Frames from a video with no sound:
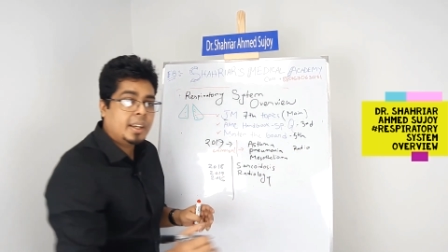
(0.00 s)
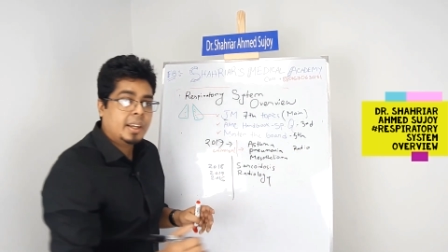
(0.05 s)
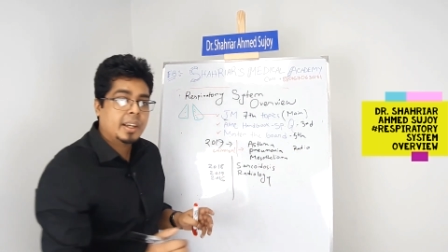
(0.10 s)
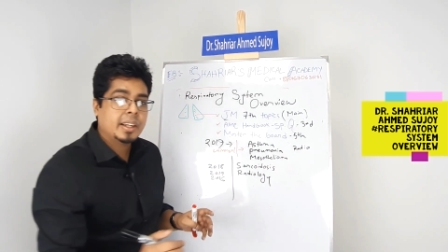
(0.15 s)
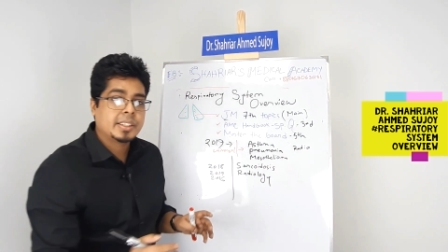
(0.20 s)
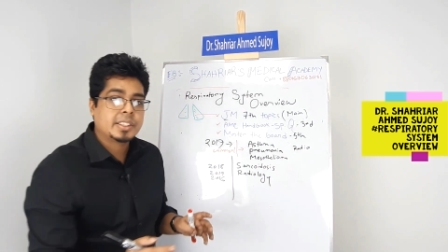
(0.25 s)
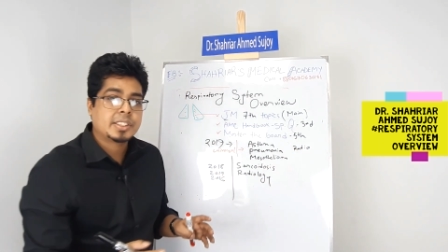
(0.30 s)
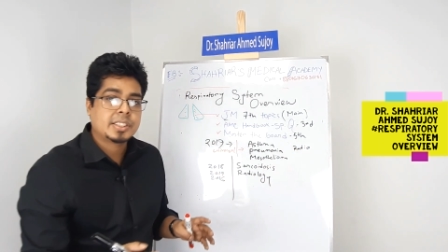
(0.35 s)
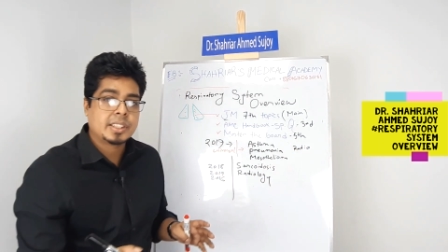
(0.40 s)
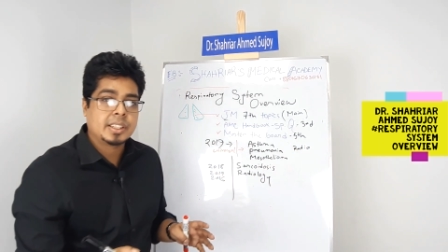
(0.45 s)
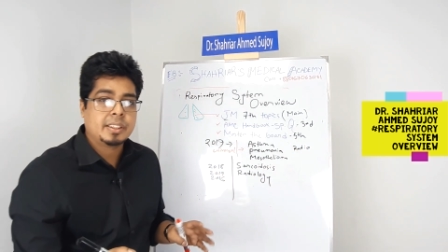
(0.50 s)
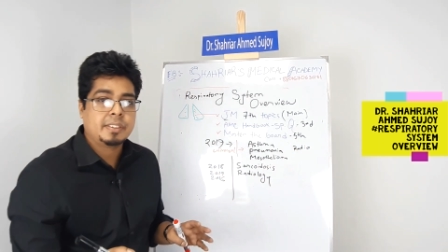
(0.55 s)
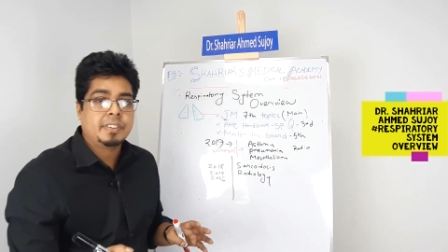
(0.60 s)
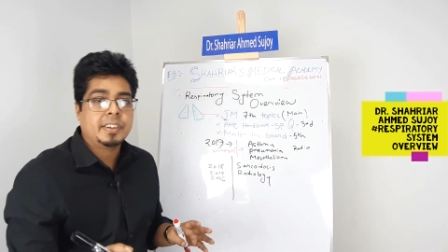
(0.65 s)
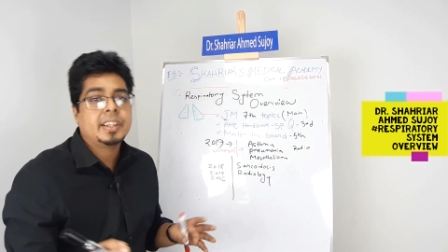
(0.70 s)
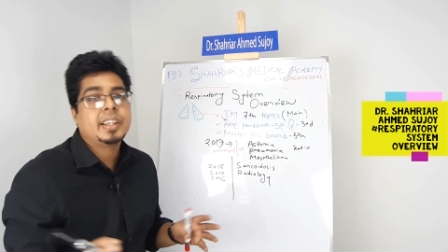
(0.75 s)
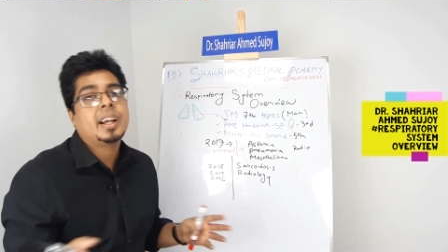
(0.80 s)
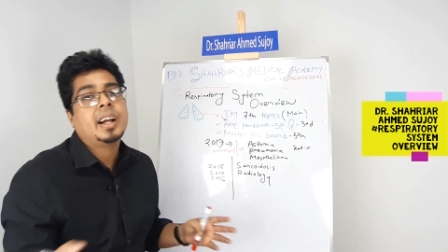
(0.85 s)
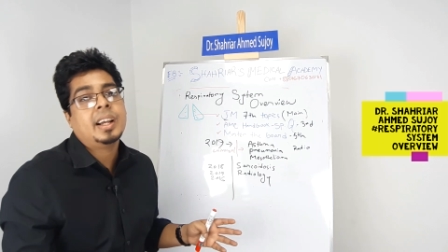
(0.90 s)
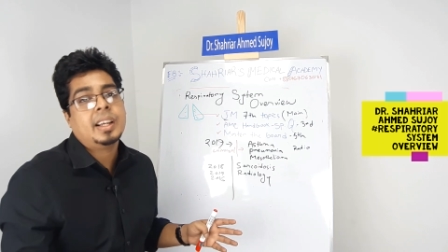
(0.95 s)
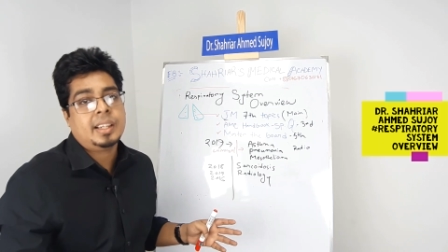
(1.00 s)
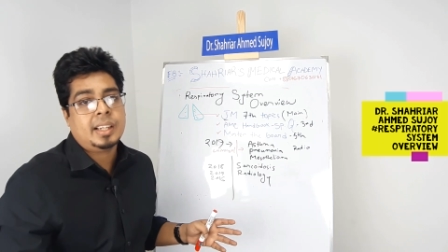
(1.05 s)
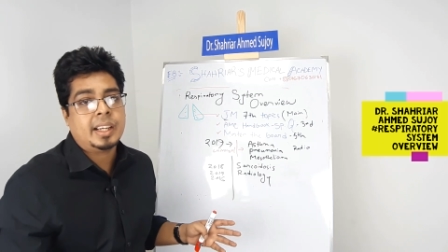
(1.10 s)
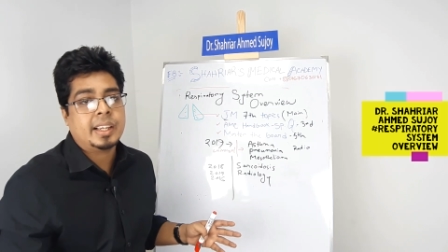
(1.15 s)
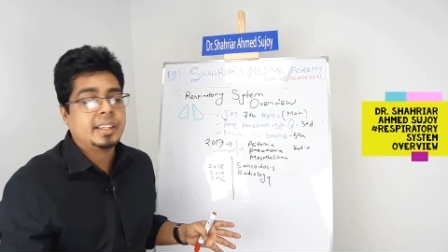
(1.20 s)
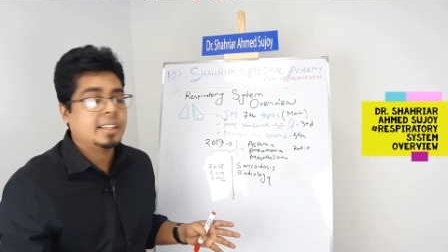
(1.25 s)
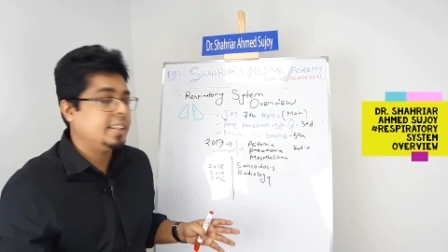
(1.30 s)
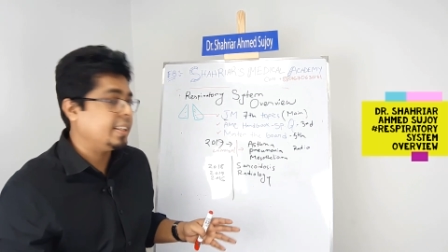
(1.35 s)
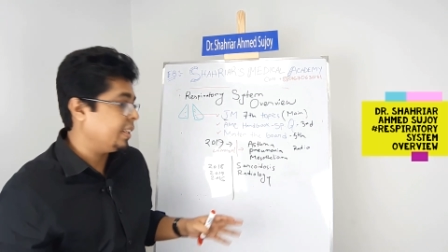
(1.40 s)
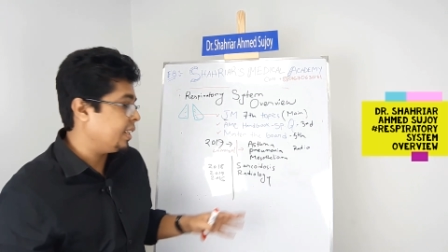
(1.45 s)
it's very high
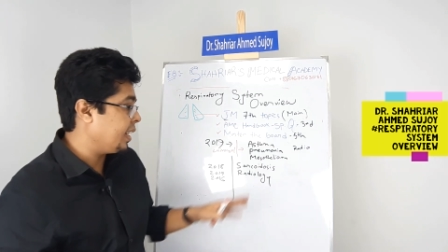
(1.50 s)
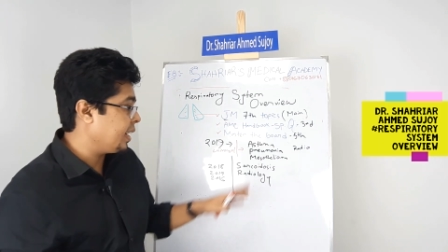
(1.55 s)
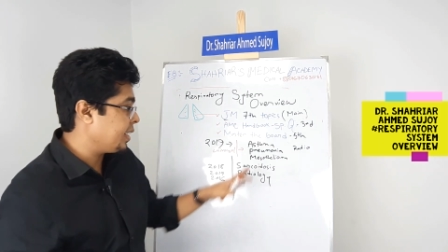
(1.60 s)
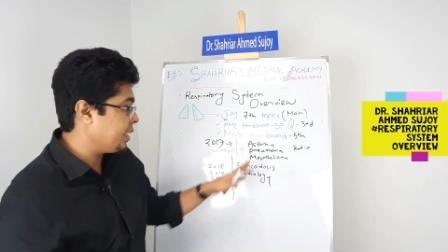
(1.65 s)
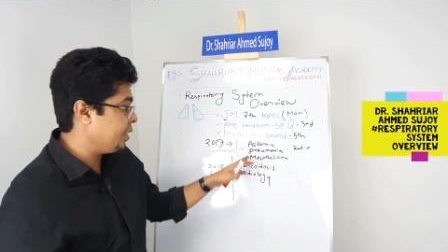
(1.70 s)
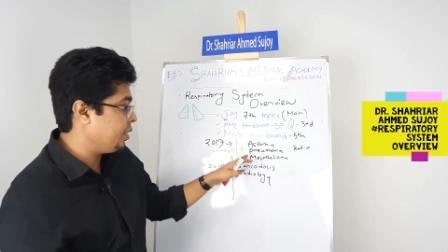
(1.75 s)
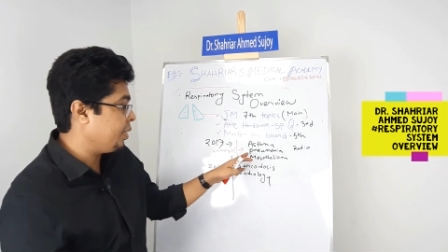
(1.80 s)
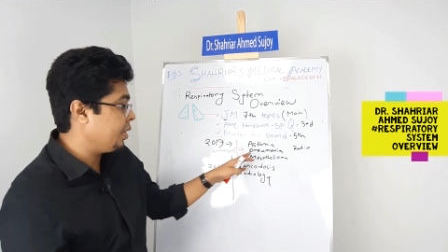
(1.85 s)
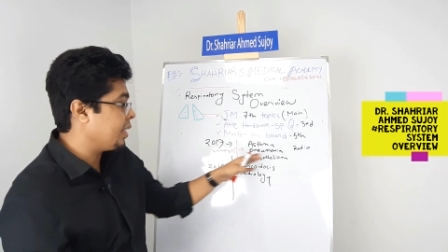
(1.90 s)
likely, like, you know,